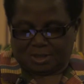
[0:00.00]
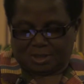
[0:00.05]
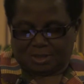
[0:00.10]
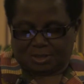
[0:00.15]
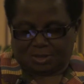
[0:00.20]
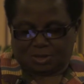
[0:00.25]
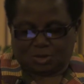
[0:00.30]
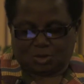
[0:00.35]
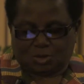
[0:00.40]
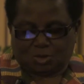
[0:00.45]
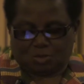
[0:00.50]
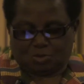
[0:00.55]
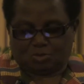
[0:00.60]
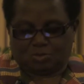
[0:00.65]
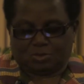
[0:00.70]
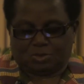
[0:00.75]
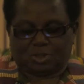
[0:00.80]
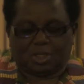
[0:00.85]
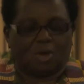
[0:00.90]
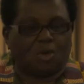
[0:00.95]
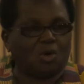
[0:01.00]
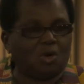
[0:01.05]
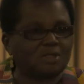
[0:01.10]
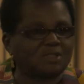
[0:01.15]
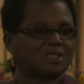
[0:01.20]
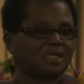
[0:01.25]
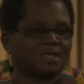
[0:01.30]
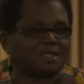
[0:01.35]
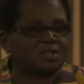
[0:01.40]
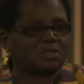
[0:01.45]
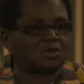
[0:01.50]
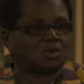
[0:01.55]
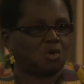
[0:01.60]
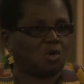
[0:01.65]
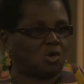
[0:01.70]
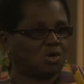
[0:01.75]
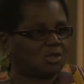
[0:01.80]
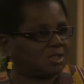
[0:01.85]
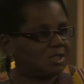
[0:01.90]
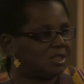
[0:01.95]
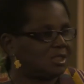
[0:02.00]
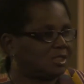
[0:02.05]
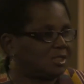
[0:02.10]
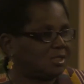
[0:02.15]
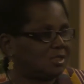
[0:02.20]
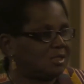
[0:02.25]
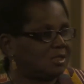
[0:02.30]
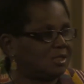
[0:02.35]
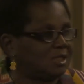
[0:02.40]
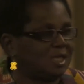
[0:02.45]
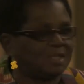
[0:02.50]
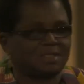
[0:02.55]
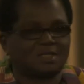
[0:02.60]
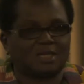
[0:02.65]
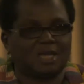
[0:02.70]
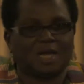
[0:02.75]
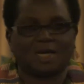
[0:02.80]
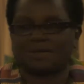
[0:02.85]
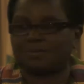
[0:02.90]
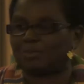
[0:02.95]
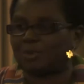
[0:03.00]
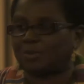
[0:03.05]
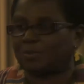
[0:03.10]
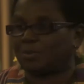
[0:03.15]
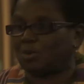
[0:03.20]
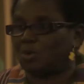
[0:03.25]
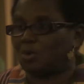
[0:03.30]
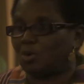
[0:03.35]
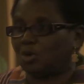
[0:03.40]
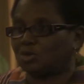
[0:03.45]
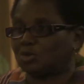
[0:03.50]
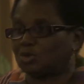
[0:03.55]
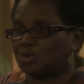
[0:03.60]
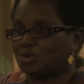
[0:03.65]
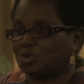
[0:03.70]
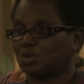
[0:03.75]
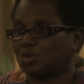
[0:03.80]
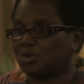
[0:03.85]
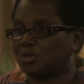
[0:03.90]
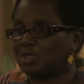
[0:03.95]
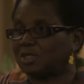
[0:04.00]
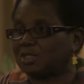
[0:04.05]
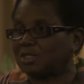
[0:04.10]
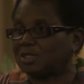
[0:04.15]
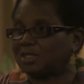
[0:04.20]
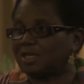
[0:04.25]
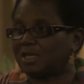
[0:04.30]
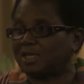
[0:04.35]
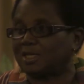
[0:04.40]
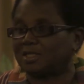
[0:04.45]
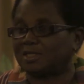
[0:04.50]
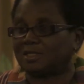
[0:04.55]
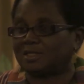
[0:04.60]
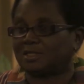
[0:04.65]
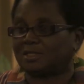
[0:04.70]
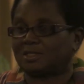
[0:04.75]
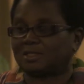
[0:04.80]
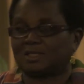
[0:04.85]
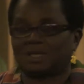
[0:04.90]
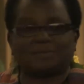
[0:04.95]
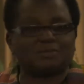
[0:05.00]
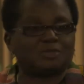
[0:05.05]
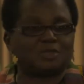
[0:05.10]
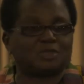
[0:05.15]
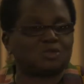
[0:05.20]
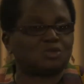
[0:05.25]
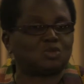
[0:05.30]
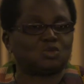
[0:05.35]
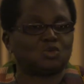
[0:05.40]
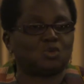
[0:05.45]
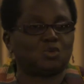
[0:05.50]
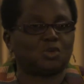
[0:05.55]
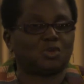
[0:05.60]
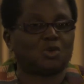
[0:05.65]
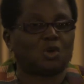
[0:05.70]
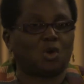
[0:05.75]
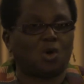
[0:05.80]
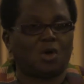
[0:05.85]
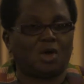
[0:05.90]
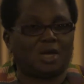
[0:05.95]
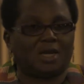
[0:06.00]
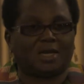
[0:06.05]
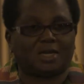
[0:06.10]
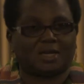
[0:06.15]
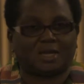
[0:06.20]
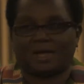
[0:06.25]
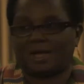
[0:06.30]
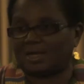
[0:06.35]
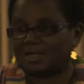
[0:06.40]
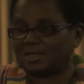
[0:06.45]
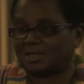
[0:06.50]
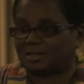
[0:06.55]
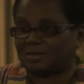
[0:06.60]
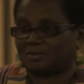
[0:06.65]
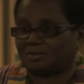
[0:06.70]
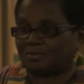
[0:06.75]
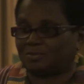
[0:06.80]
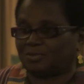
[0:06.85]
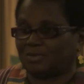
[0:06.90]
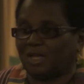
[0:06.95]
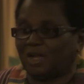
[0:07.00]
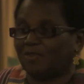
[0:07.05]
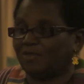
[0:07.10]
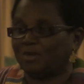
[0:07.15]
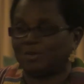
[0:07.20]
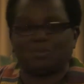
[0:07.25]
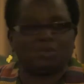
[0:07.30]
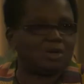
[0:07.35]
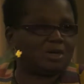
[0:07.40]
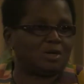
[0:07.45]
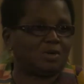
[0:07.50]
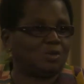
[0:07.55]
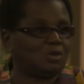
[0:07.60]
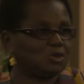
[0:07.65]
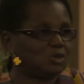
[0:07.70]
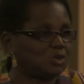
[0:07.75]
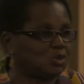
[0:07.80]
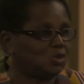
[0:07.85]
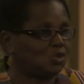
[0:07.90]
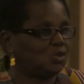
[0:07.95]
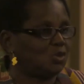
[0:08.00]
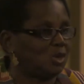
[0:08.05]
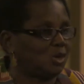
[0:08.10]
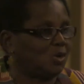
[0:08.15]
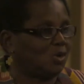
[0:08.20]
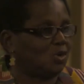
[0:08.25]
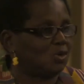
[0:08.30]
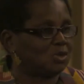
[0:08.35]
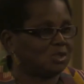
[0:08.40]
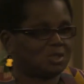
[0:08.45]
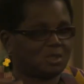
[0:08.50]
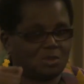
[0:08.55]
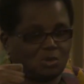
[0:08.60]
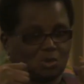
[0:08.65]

So the hottest courses that young people want to do these days is something to do with oil and gas. Everybody wants to do a course in